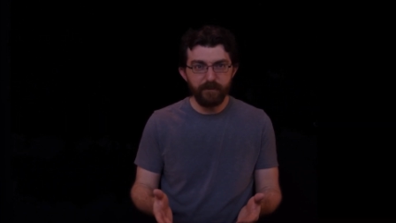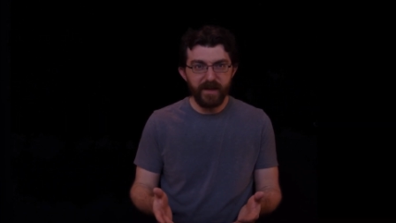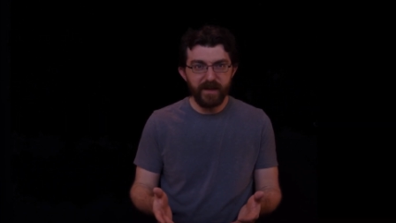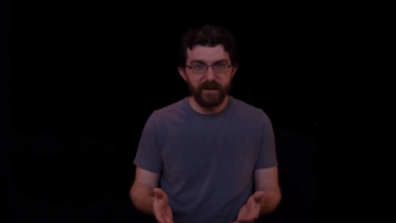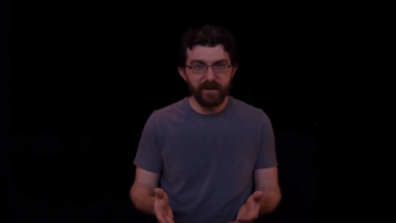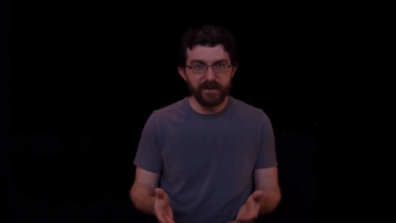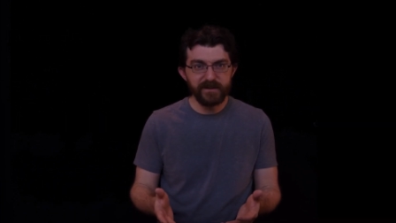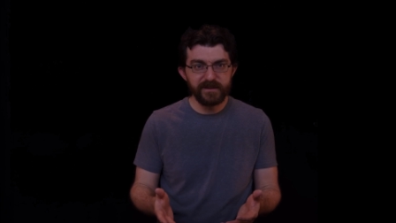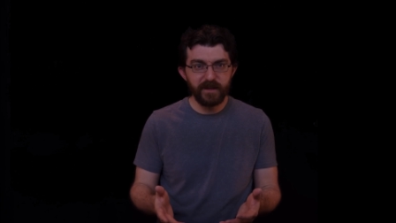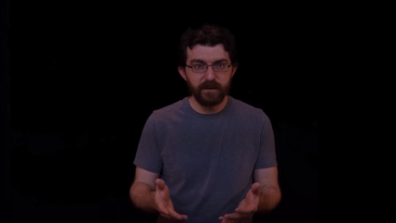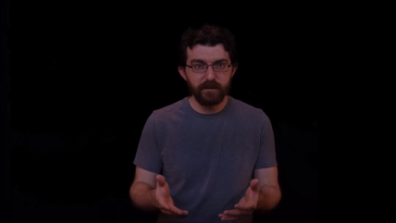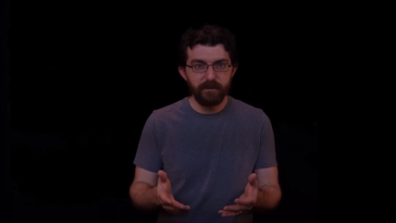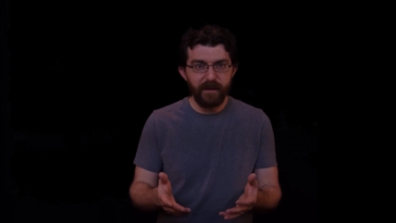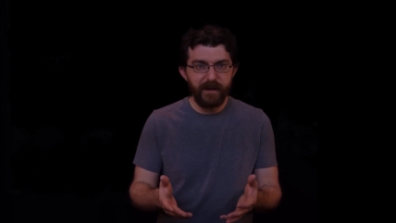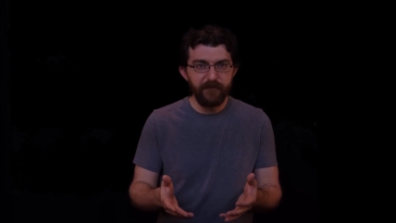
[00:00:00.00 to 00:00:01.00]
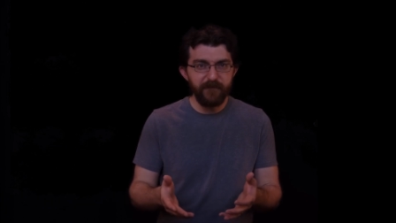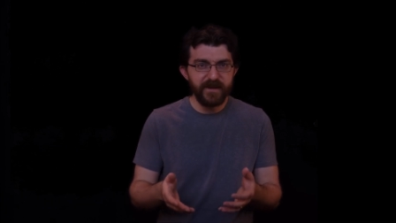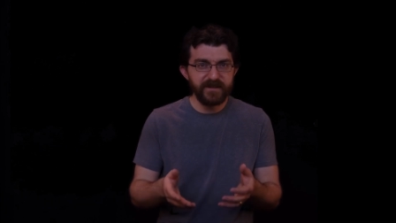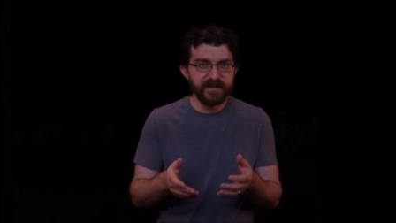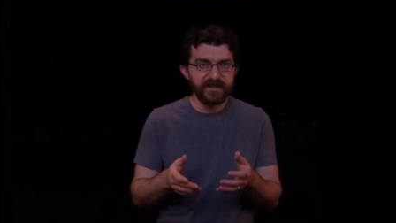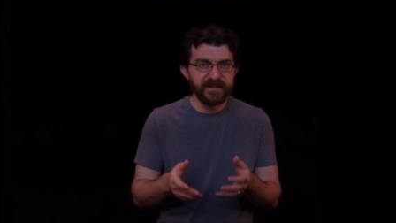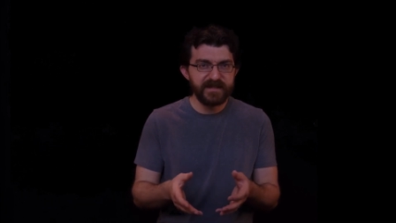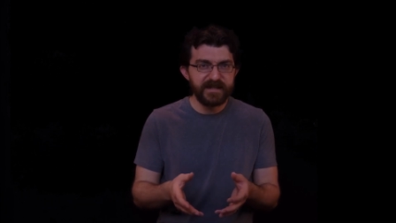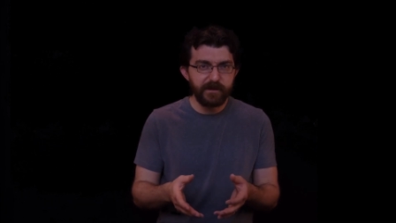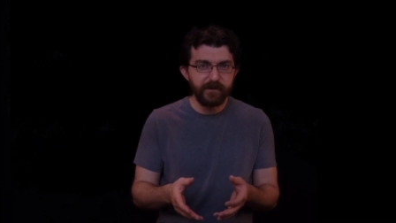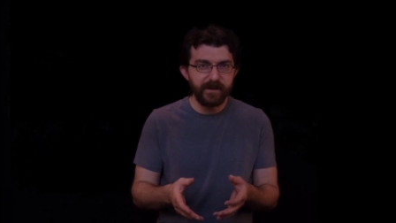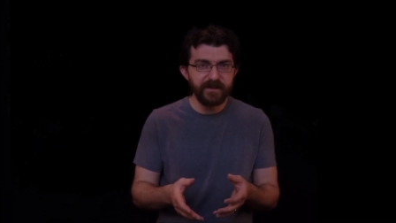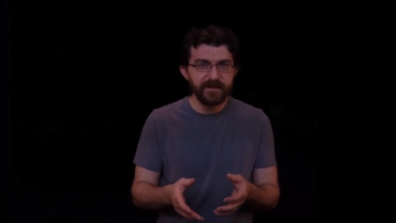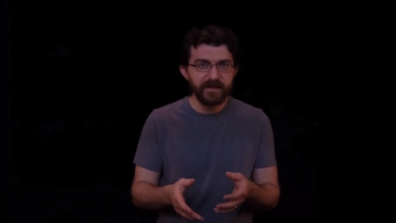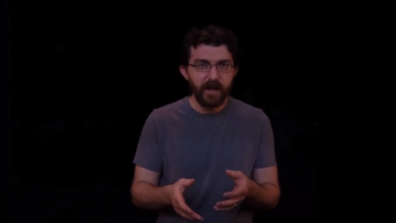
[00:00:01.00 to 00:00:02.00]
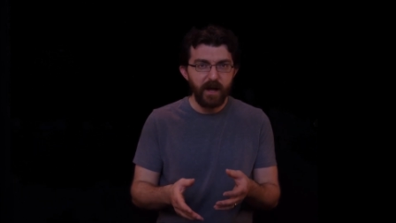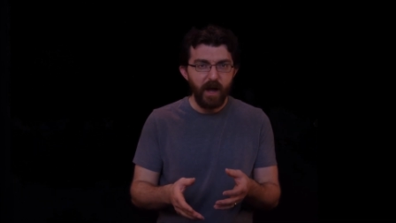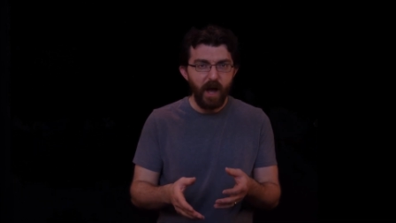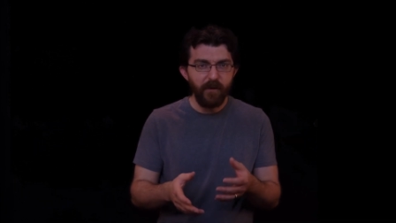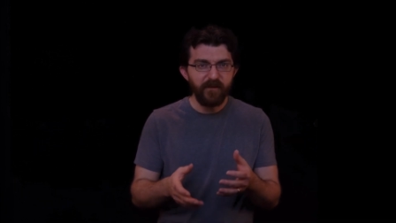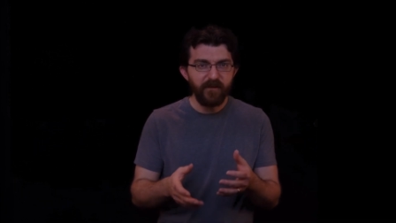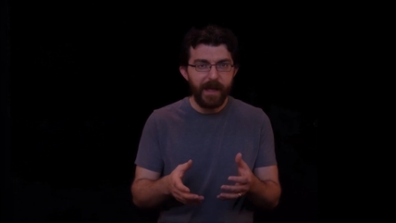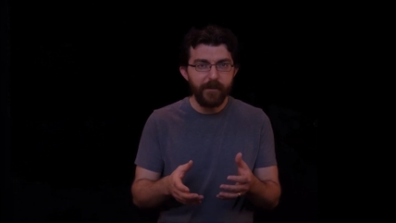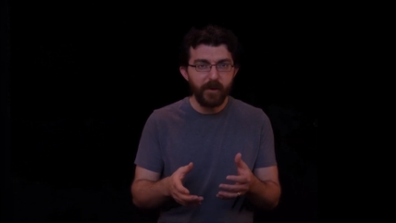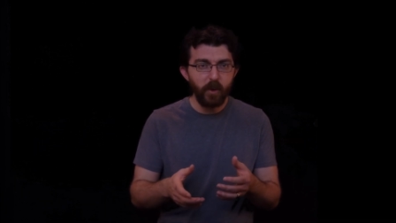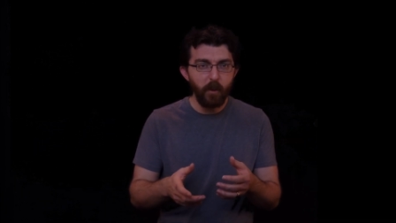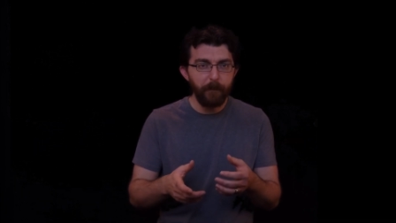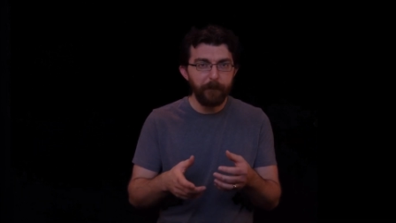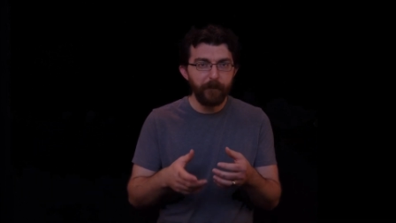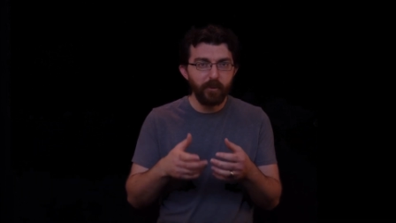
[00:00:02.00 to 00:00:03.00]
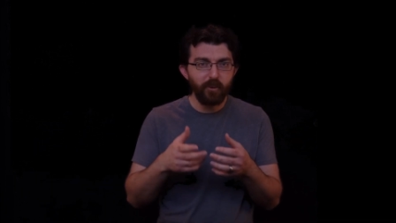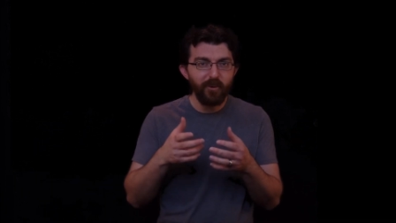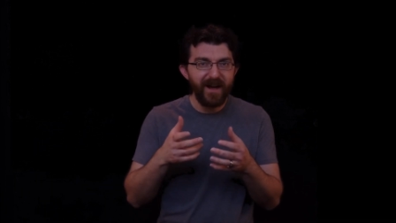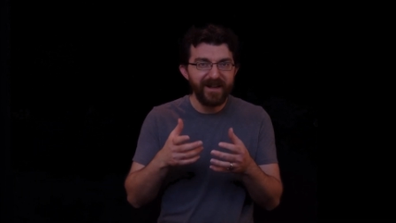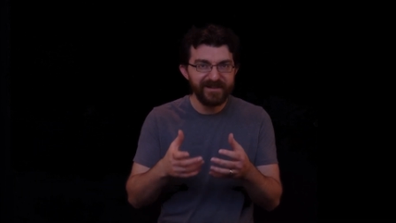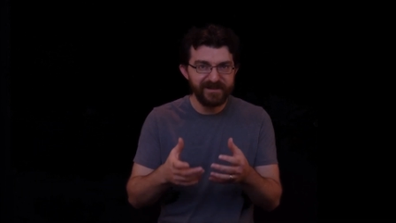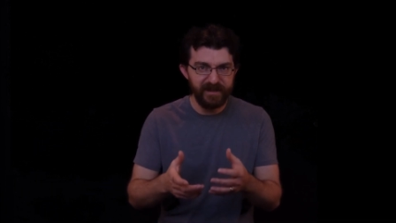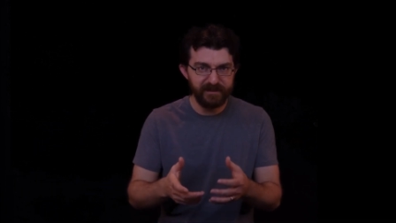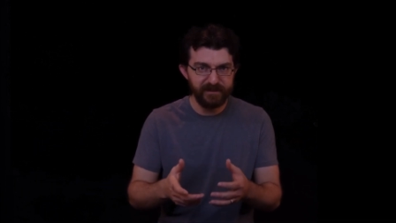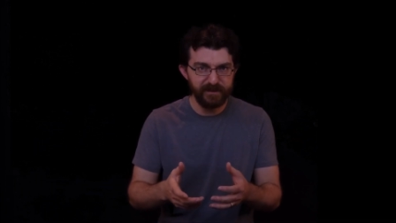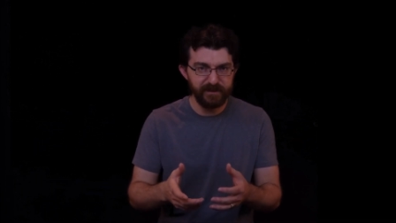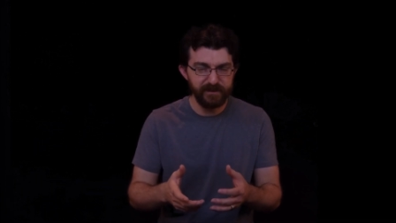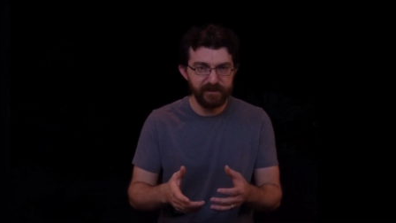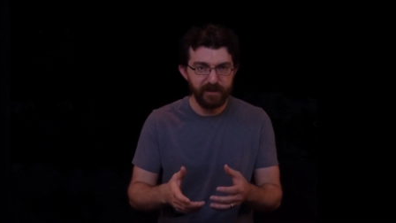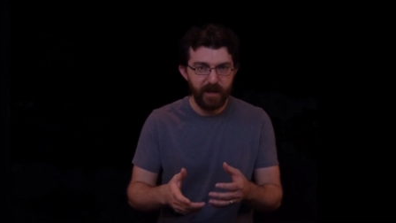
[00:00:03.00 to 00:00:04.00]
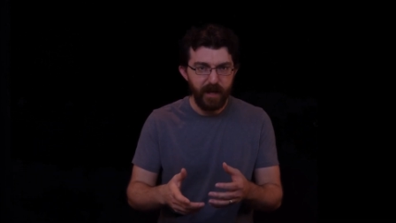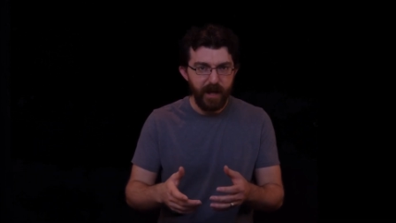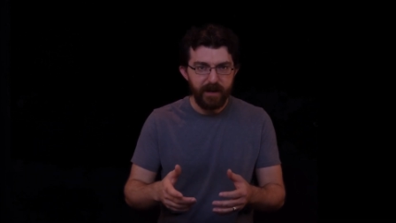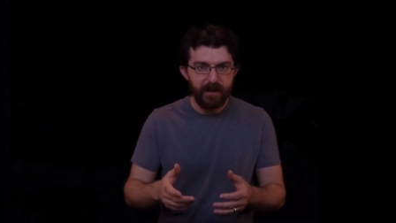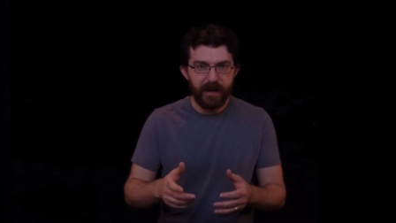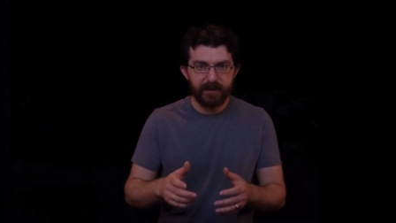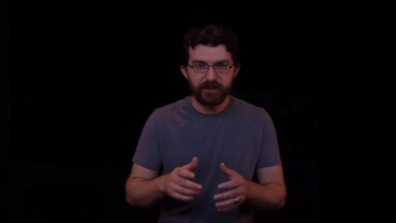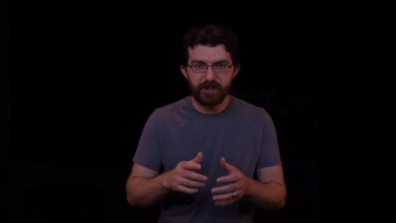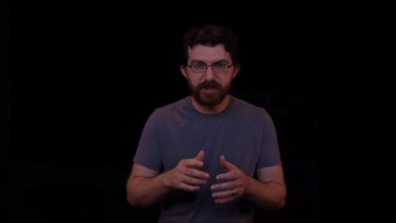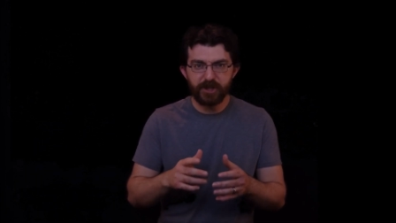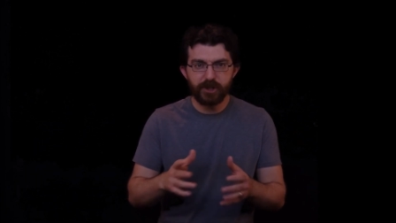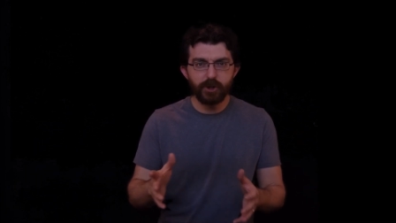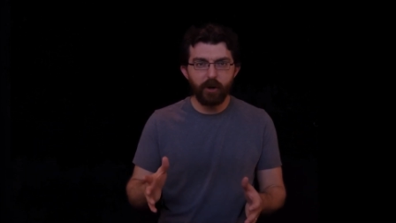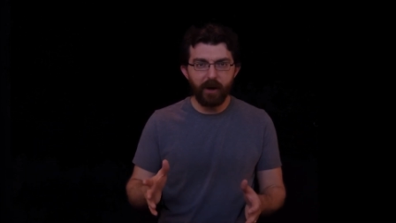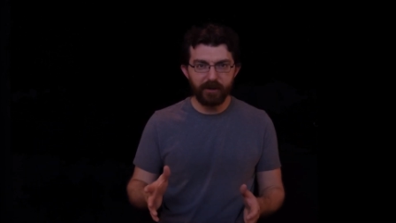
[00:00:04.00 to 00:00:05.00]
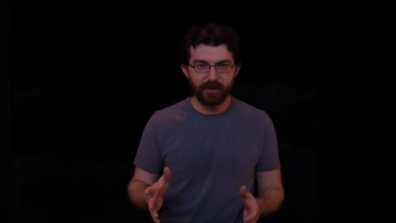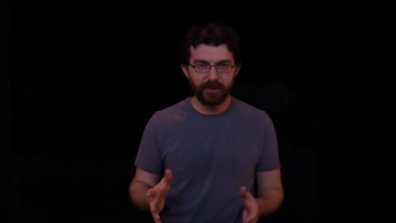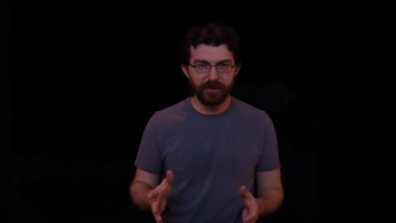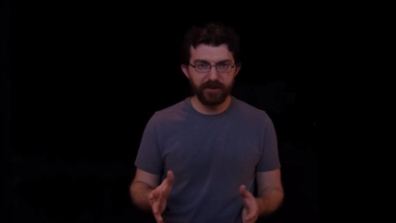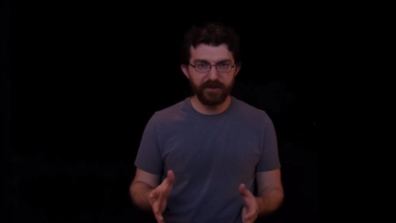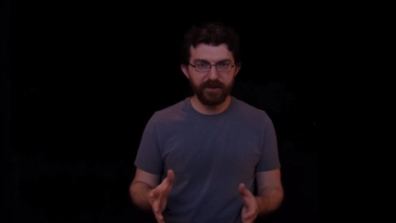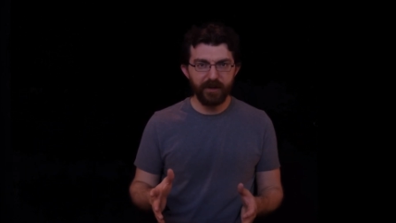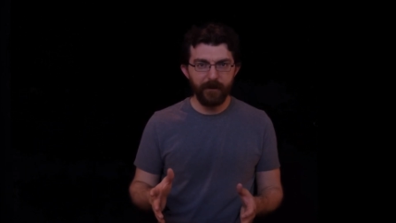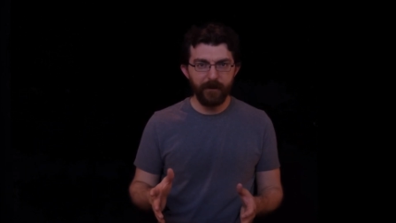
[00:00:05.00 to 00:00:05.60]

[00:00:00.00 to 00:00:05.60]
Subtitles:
because life is a series of chemical processes, not just structures.